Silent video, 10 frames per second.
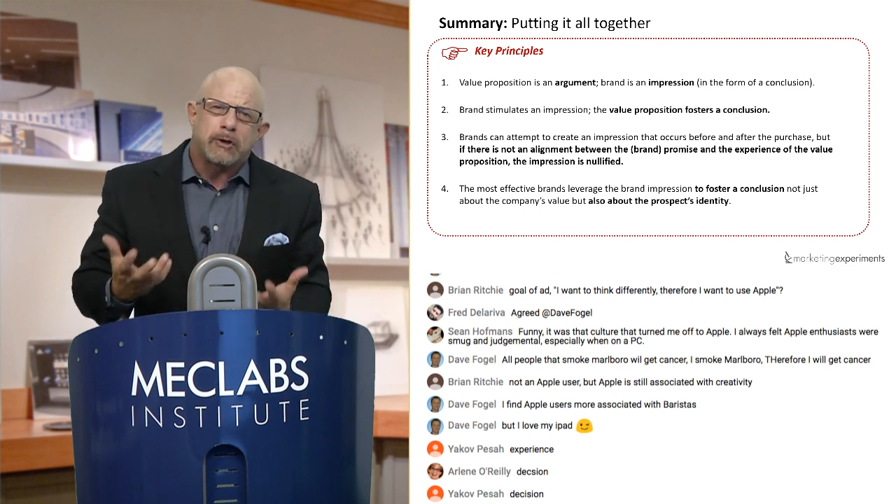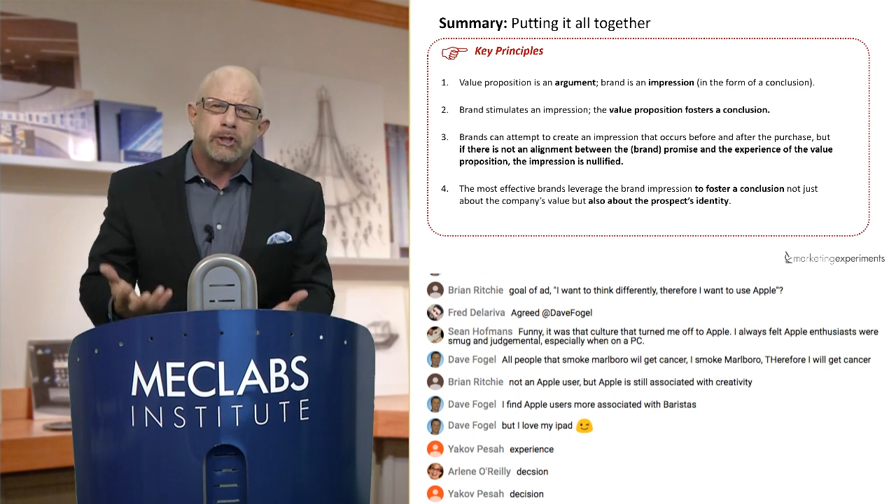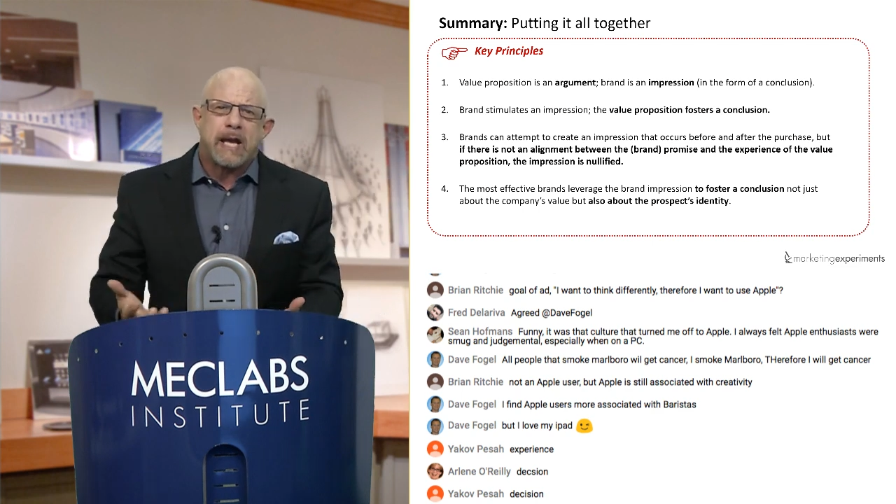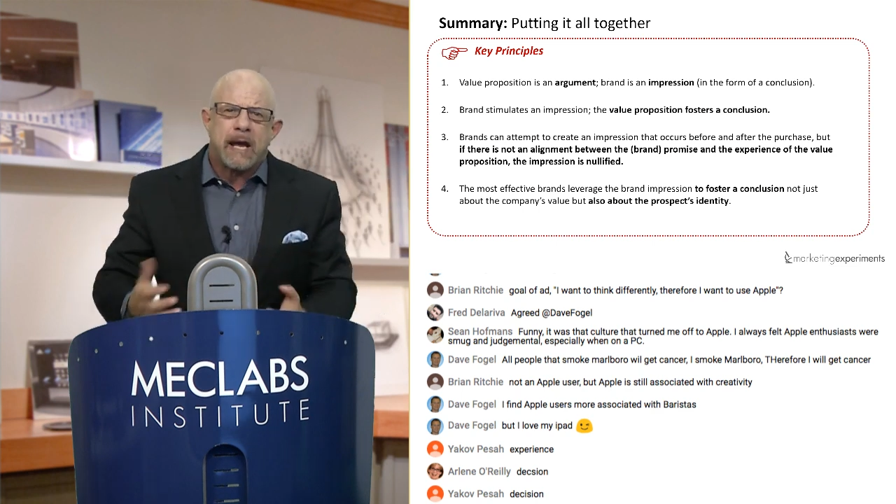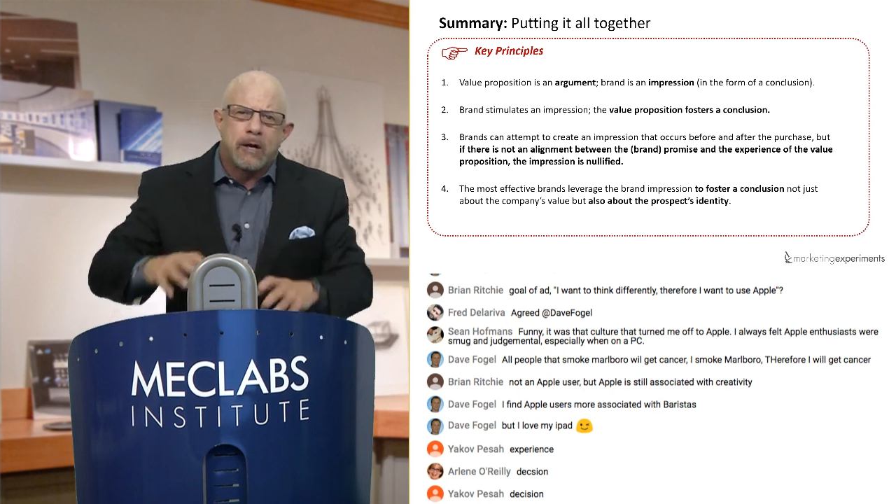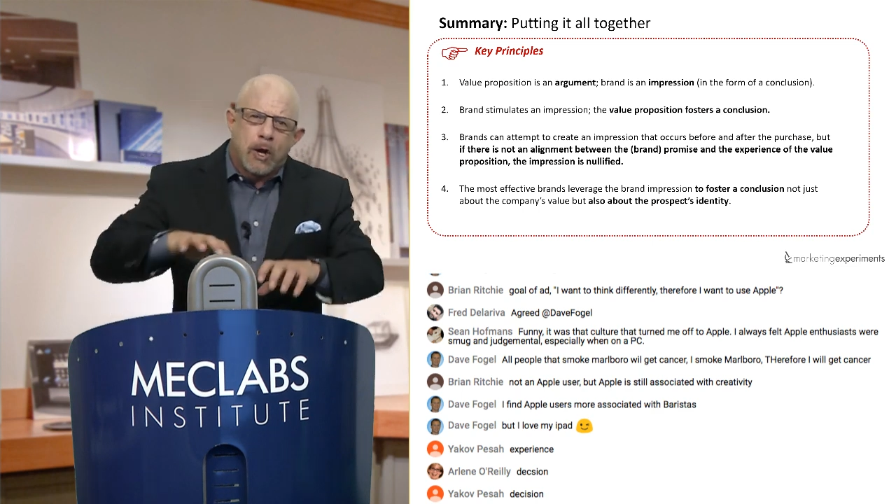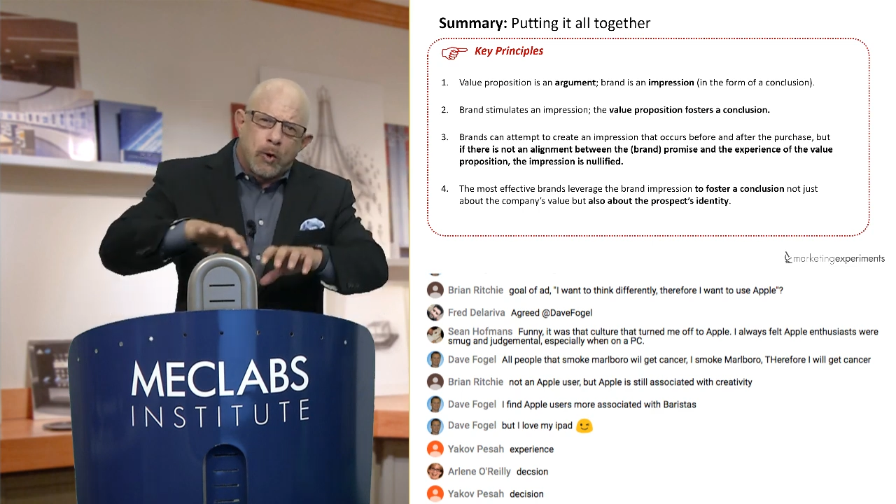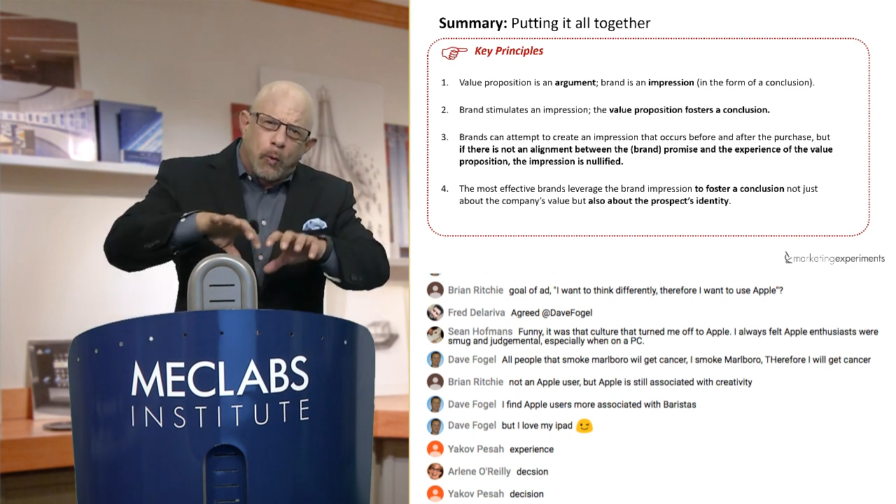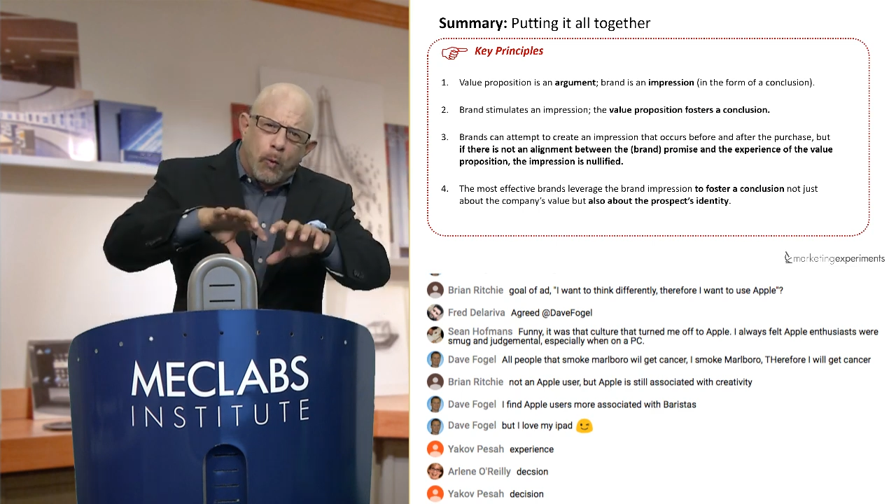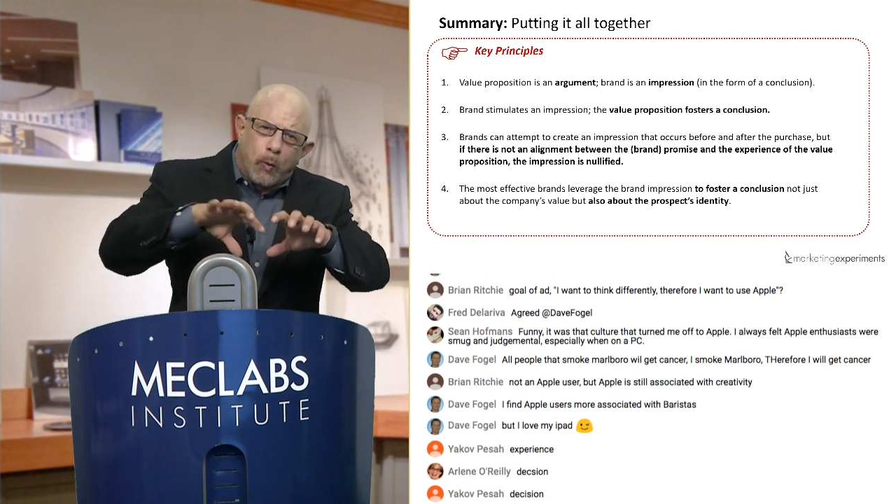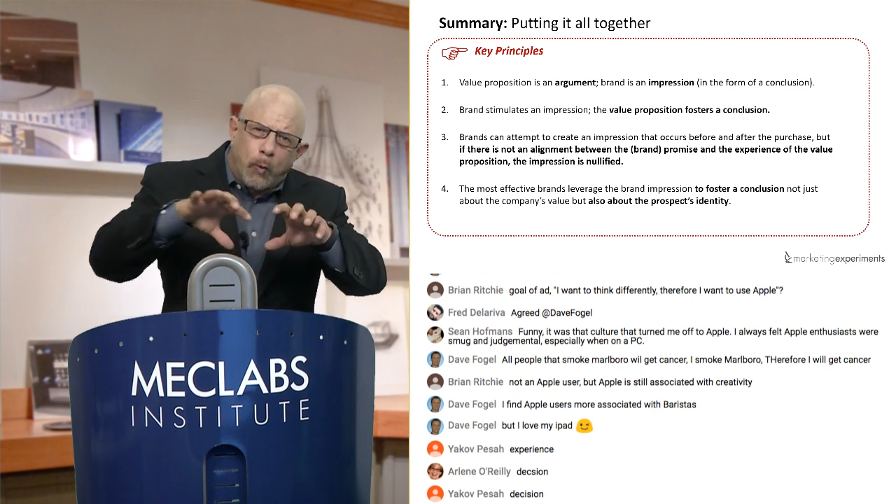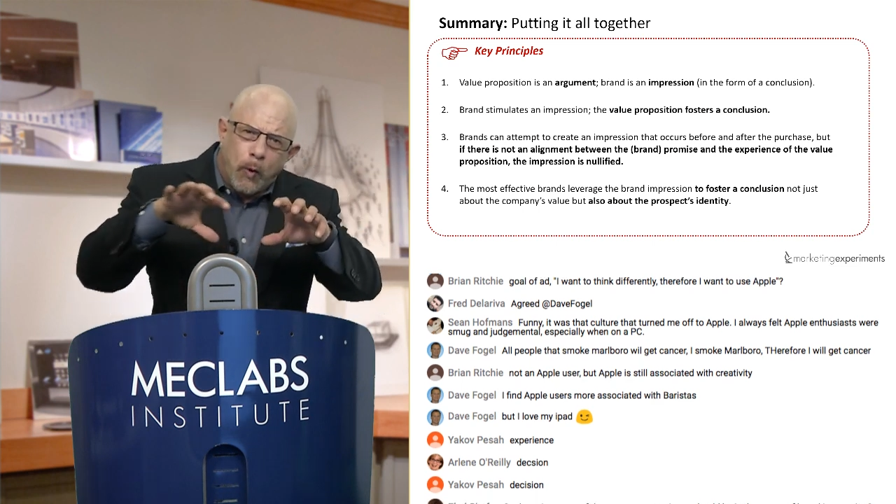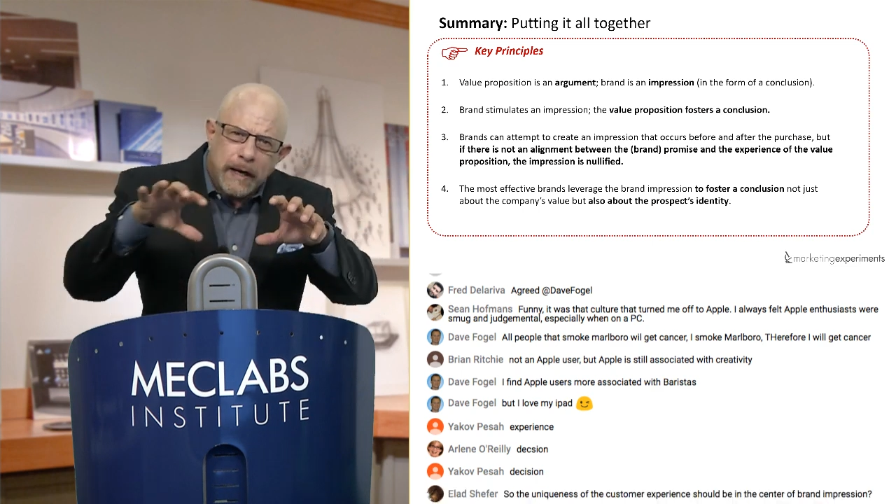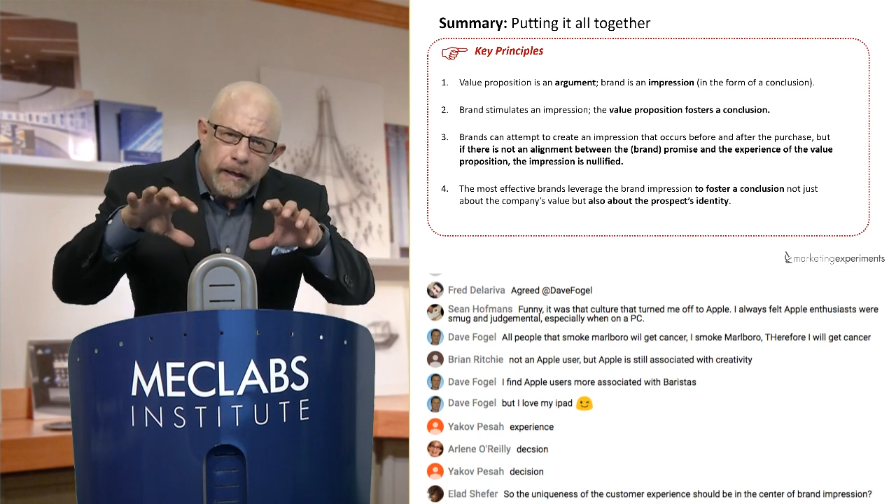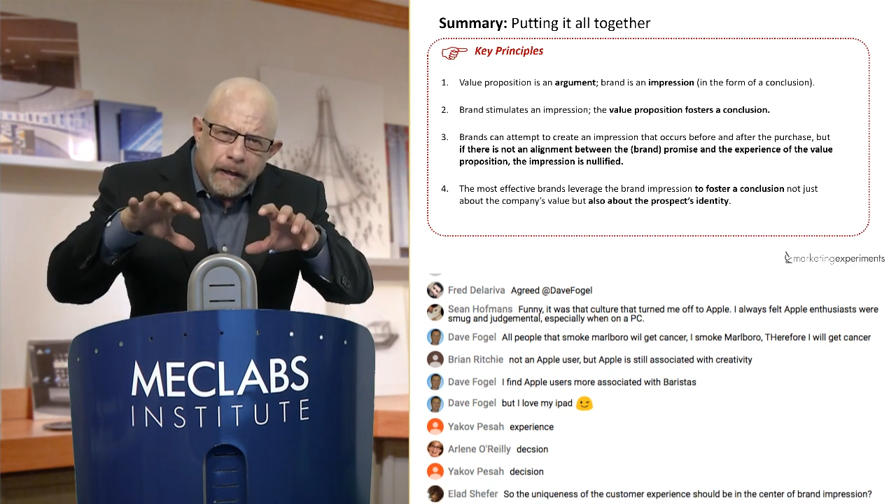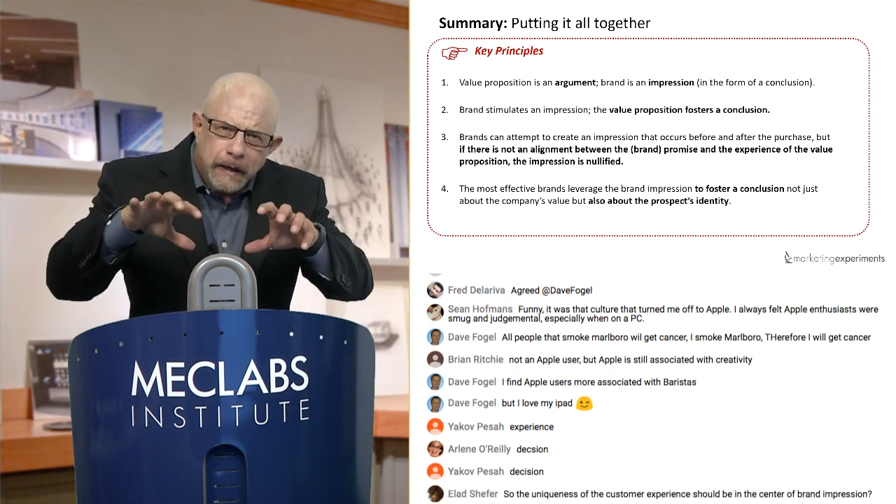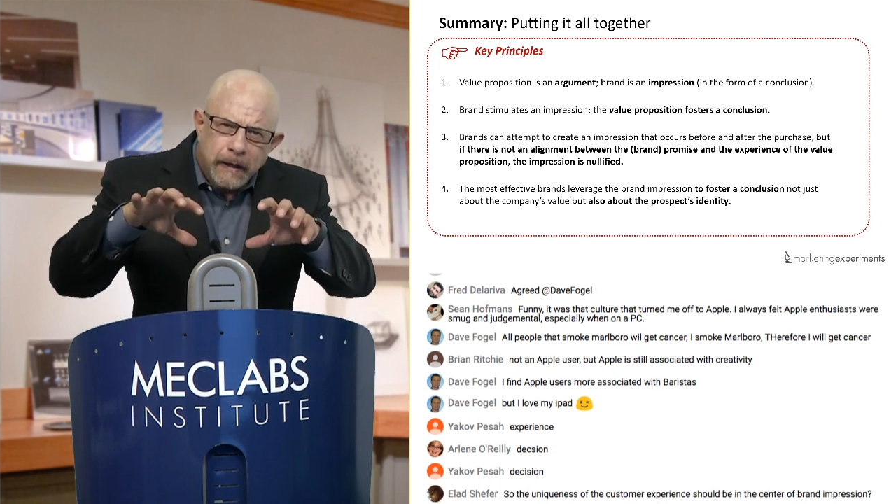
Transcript: understand what